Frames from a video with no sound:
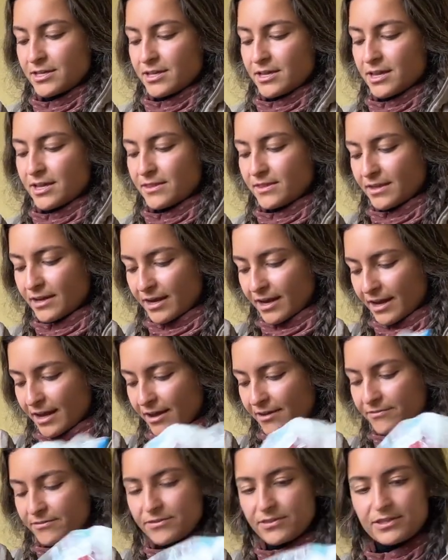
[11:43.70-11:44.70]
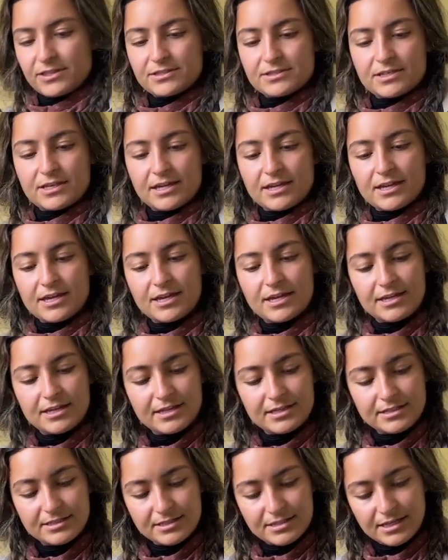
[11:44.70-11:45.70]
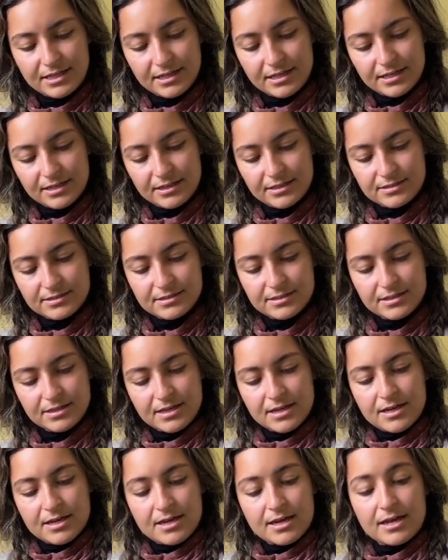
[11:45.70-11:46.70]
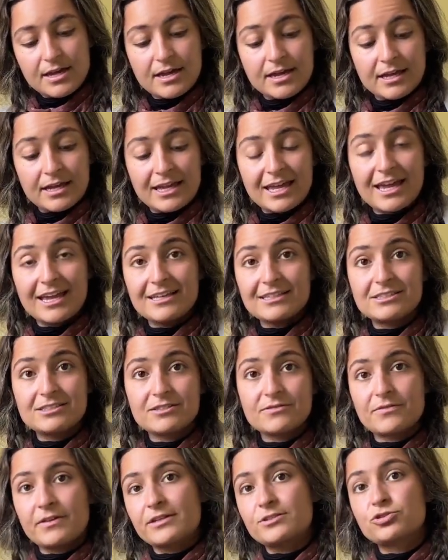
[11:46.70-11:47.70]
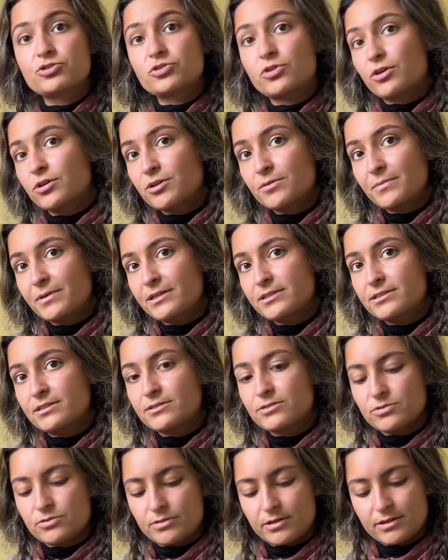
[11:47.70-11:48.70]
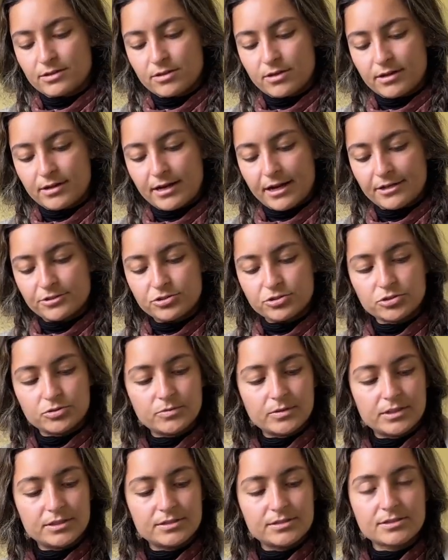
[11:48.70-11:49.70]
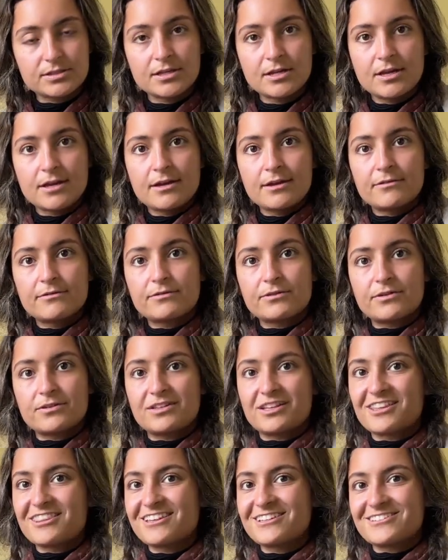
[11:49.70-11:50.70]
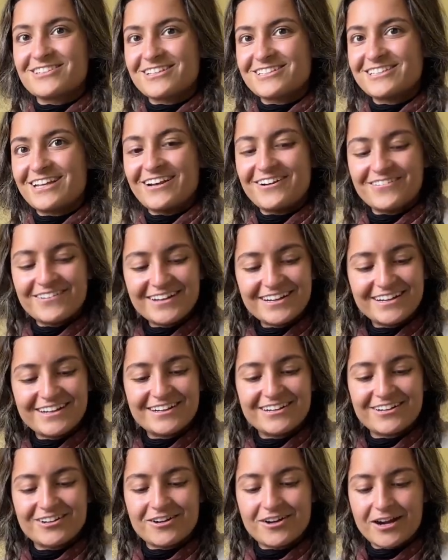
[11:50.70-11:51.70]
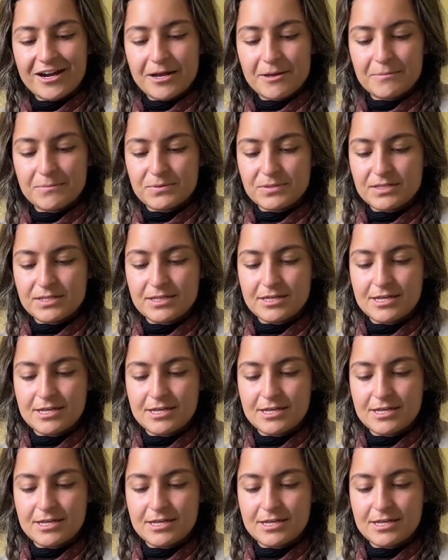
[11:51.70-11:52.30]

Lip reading: And then I have things like teas in case of like stronger medicines, so like not natural ones, for like things like diarrhea or cramps,